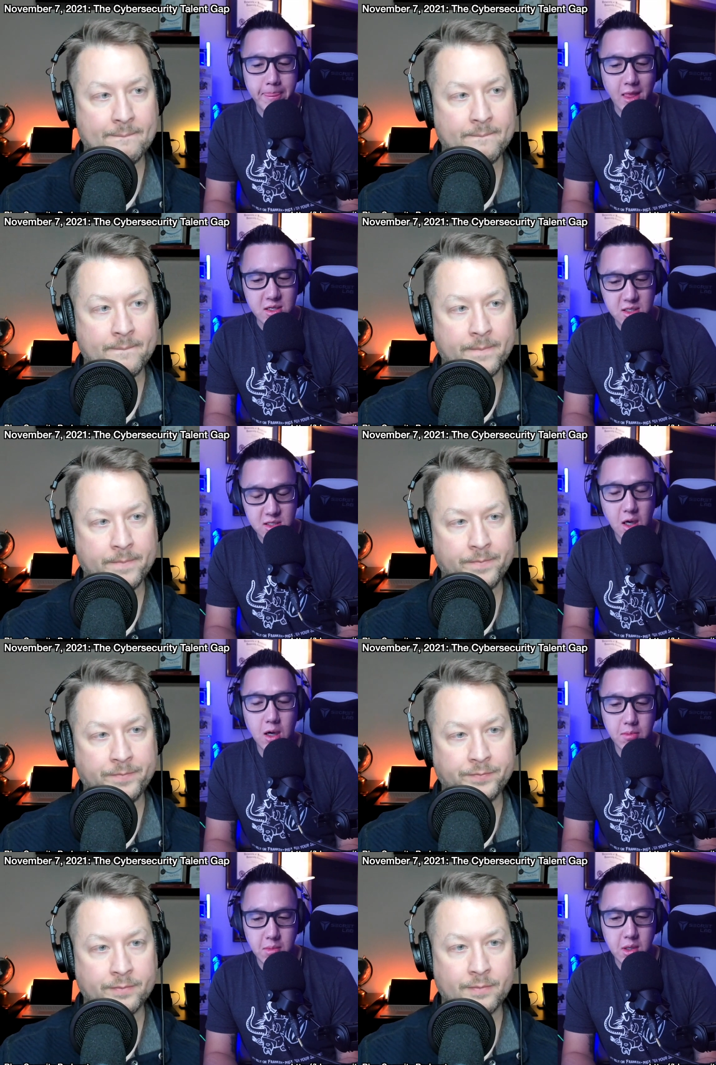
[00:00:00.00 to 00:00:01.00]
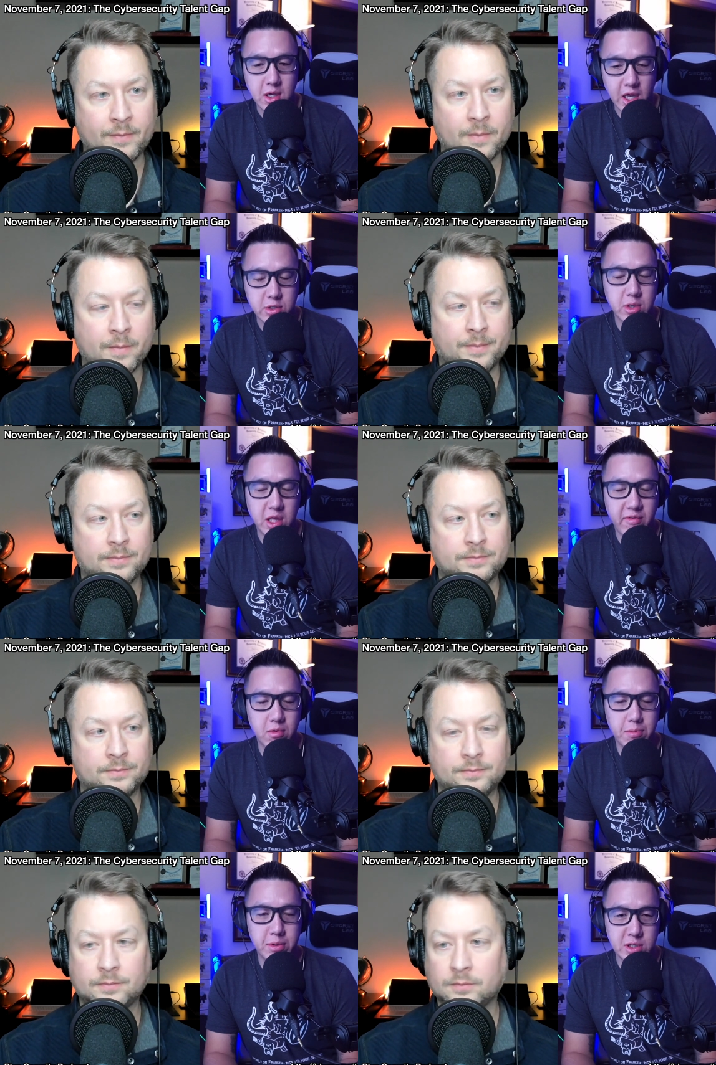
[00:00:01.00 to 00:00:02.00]
Speaker 1: some entry
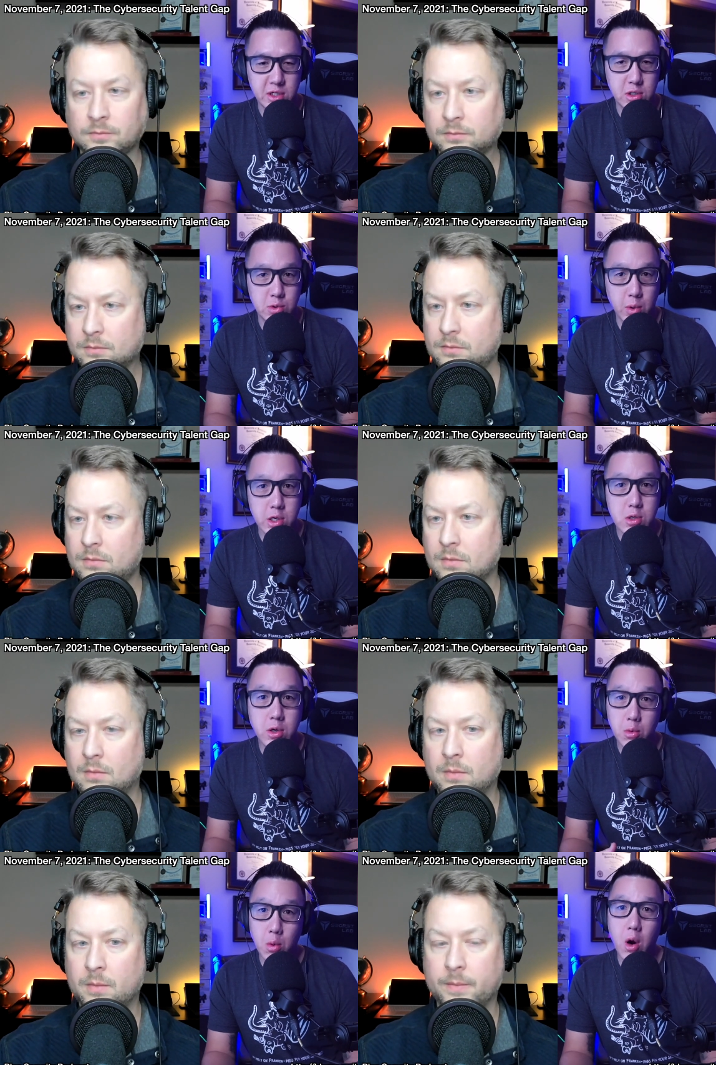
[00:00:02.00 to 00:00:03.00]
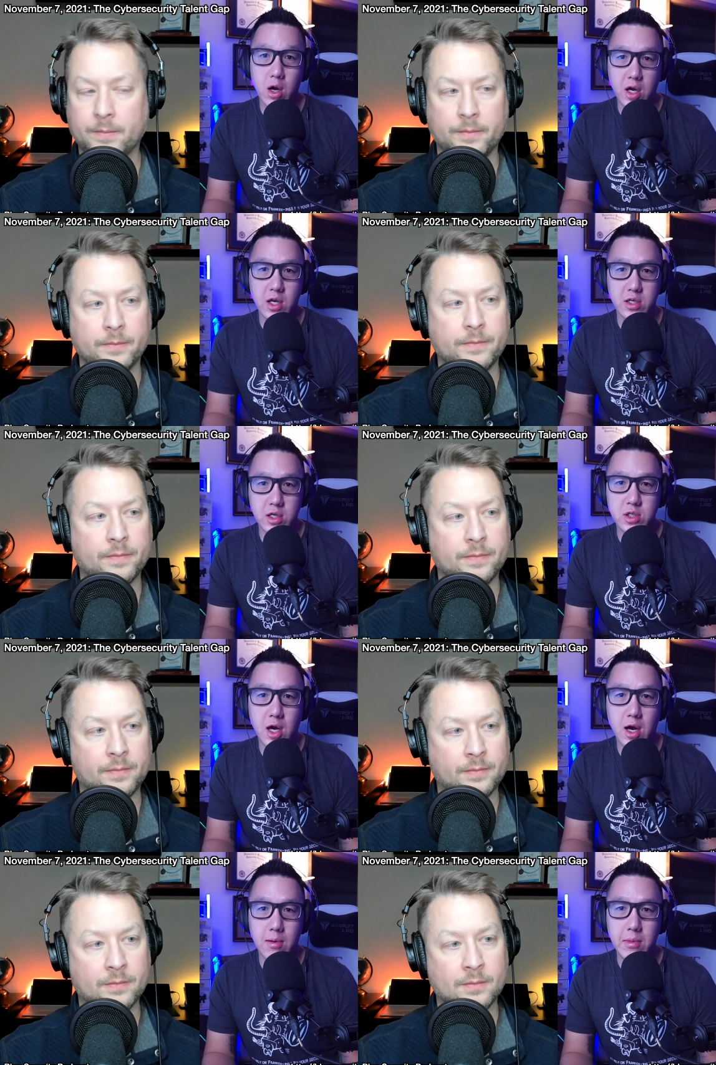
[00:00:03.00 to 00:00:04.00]
level positions where you could walk onto the
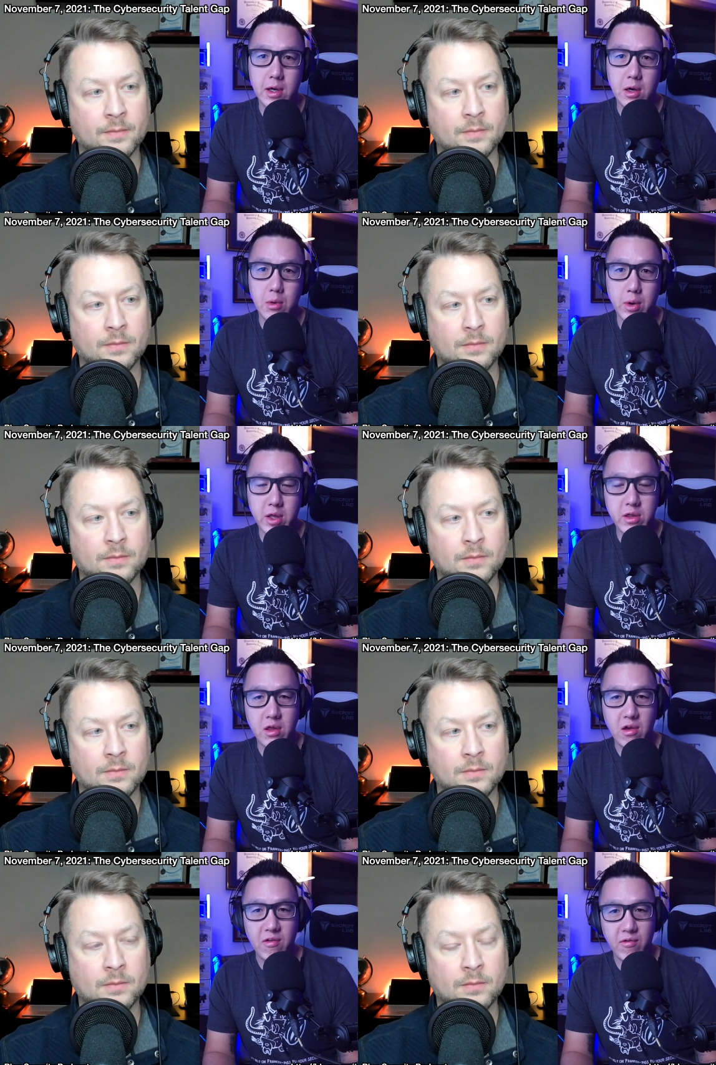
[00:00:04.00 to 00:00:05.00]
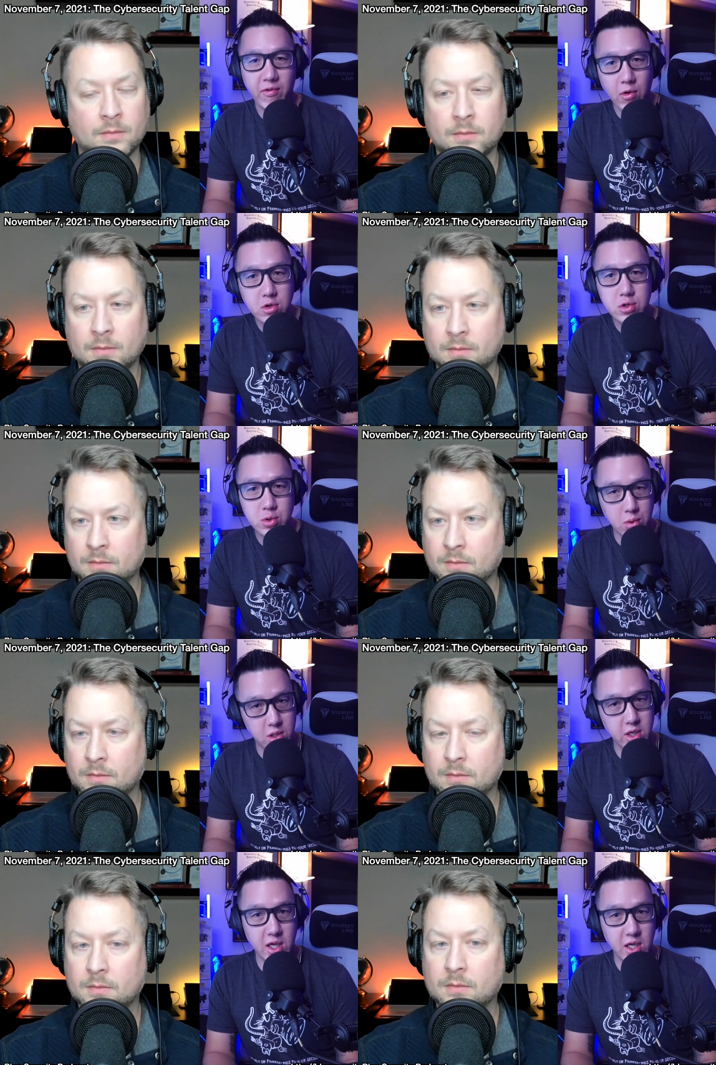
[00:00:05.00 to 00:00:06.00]
job with
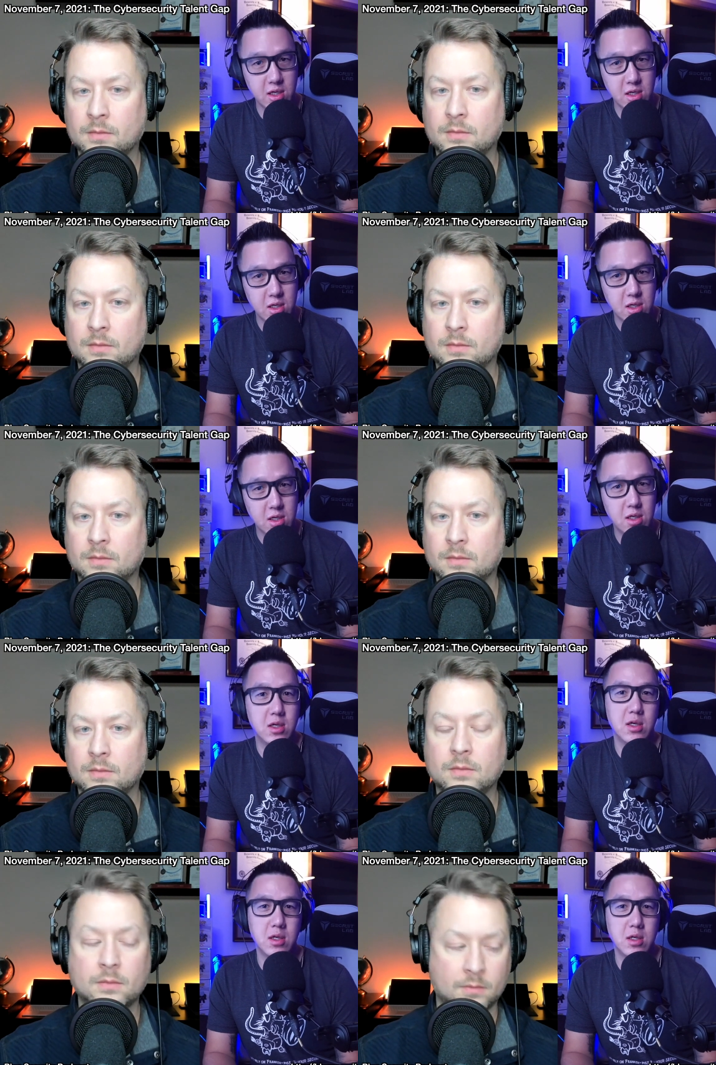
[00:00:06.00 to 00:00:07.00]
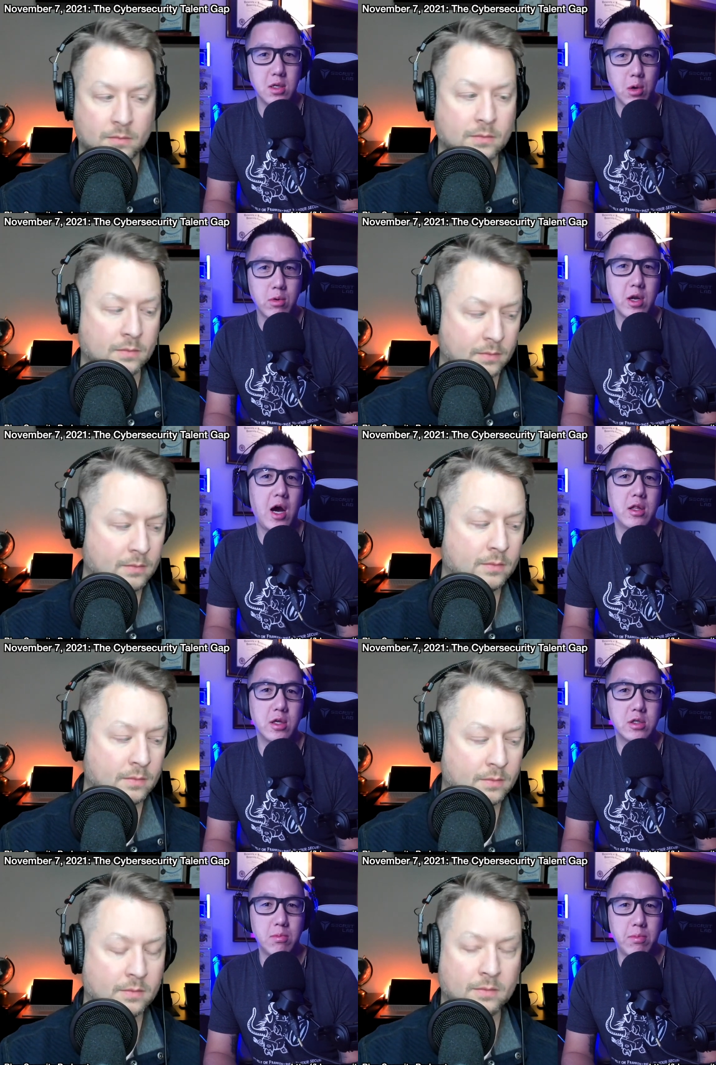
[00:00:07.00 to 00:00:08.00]
virtually no
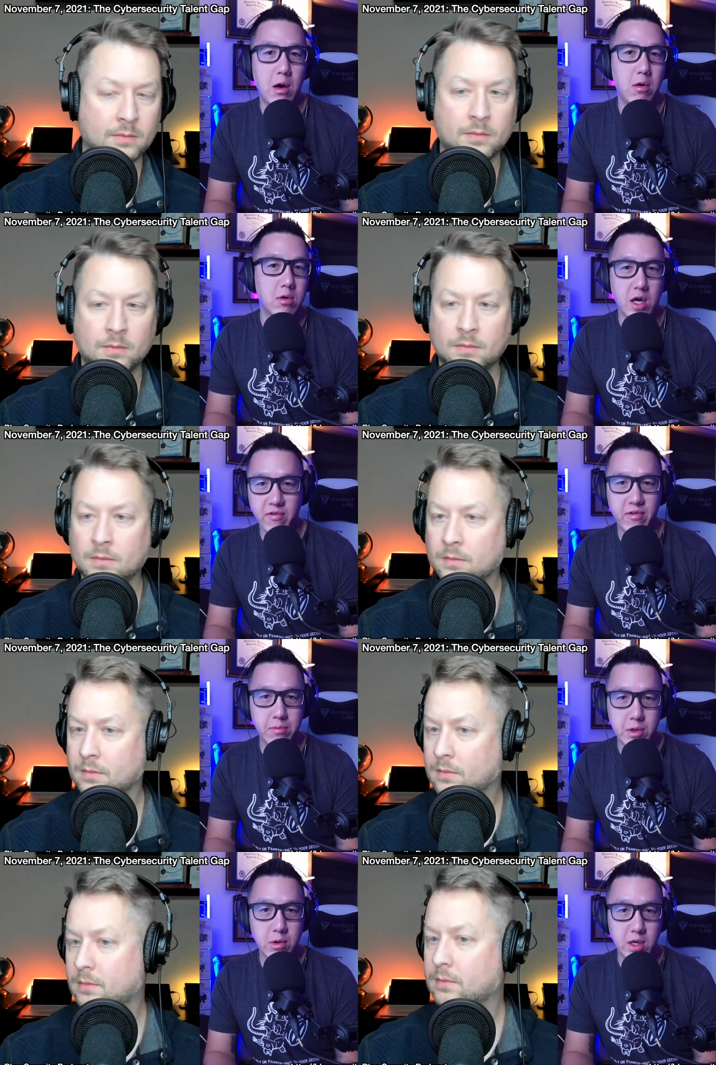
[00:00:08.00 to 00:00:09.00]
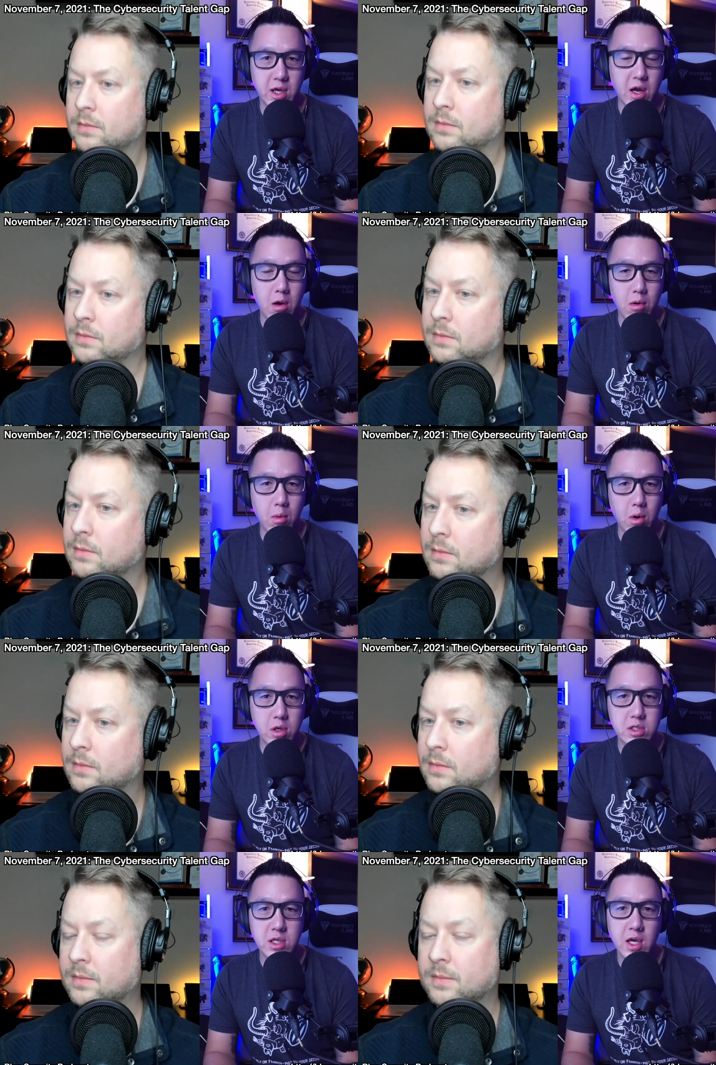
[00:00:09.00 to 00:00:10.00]
knowledge about kind of computing and how it
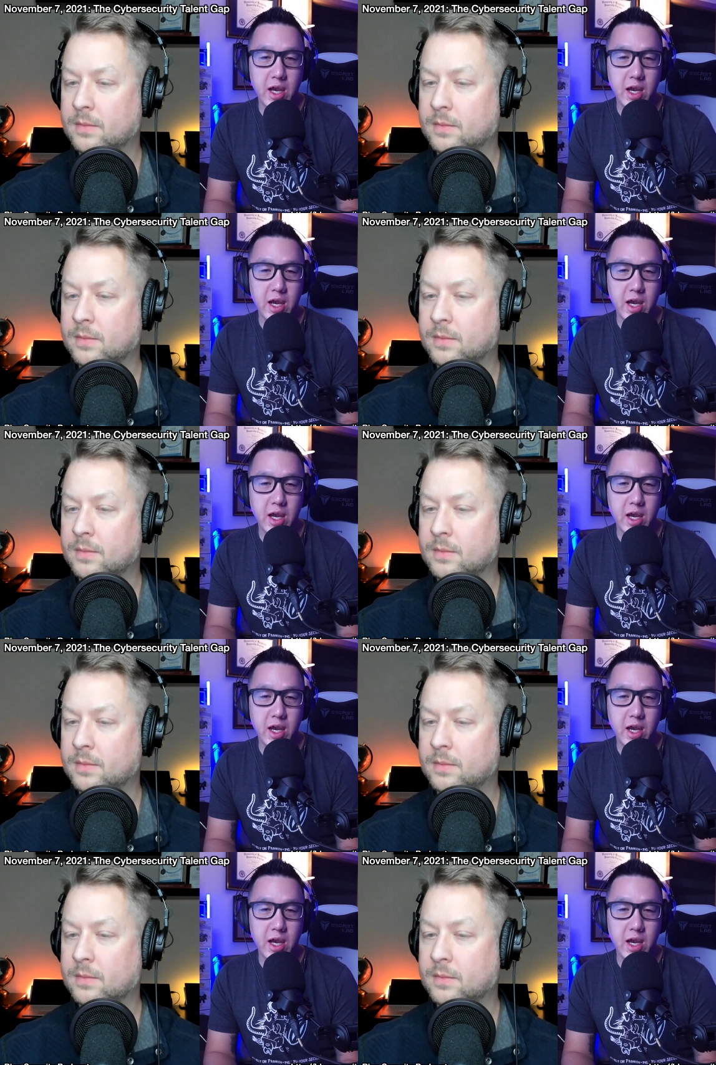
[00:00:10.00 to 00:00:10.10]
works.